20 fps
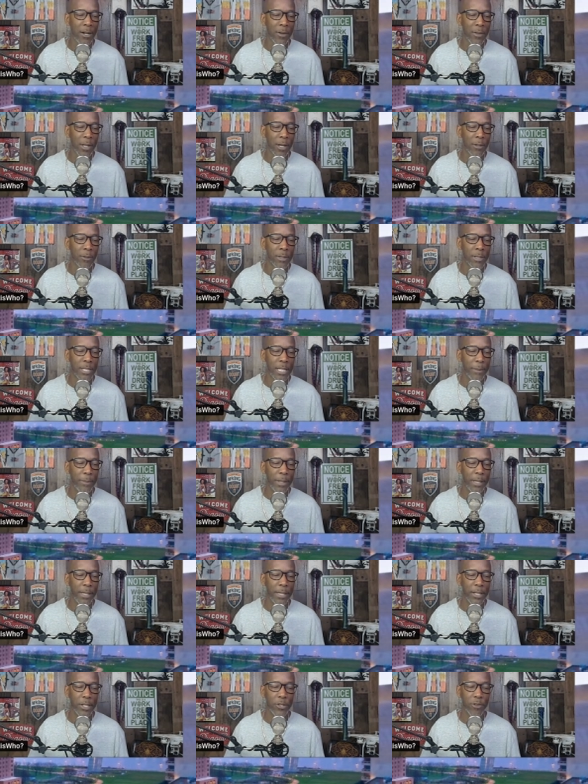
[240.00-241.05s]
don't know
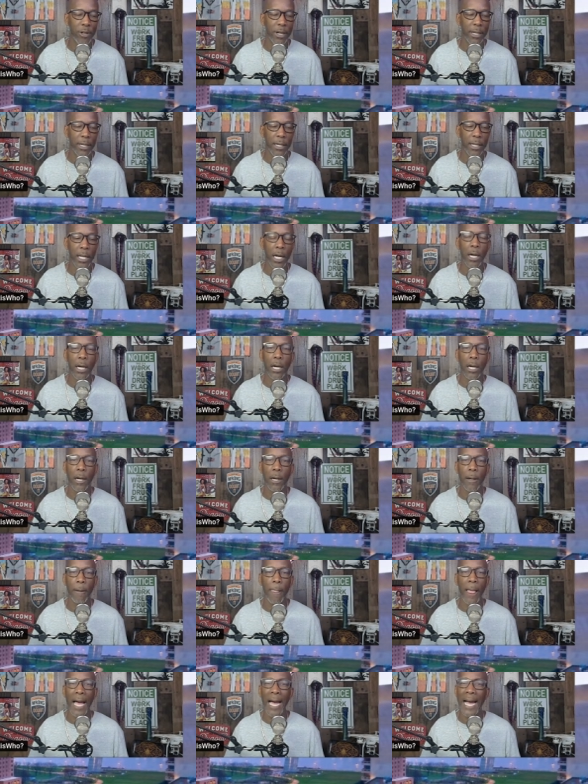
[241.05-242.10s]
TBE trucking. Uh,
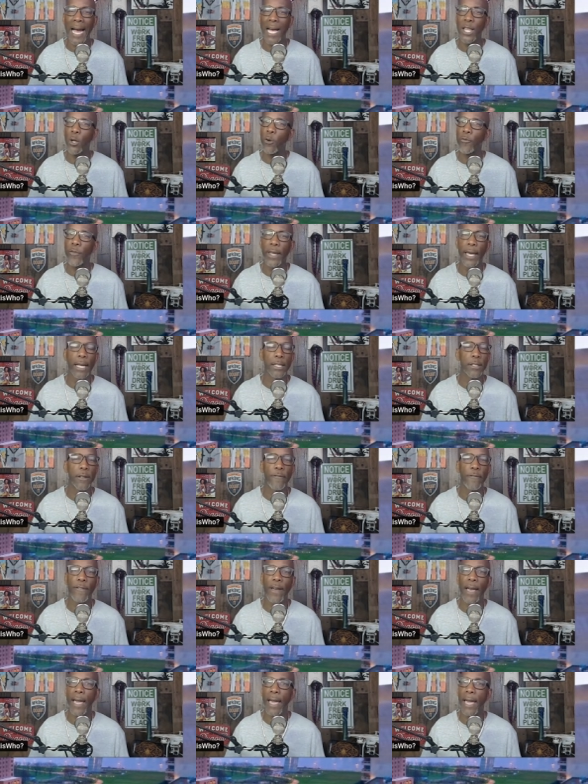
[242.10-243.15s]
I, I don't think it's a
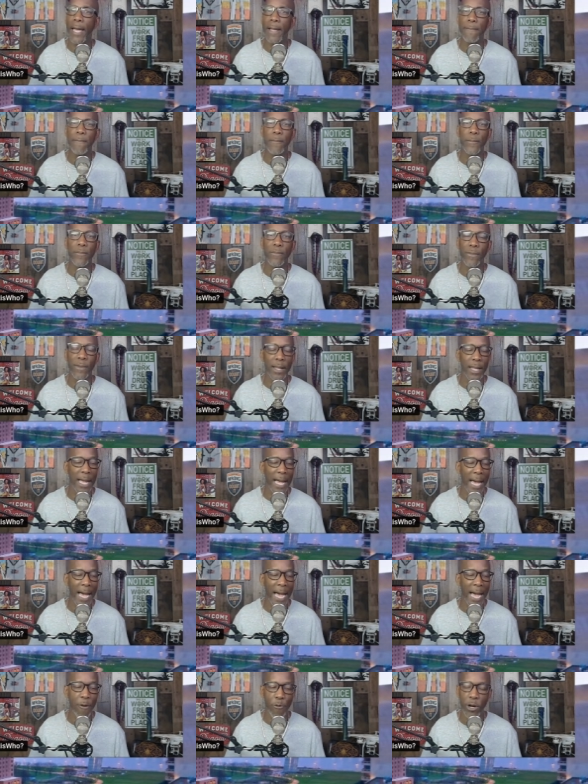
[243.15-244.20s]
fad.
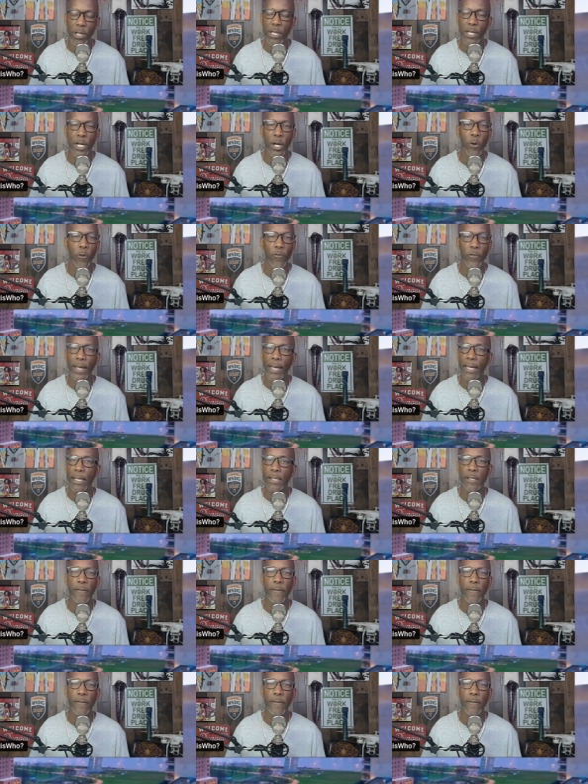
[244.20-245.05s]
I really don't think it's a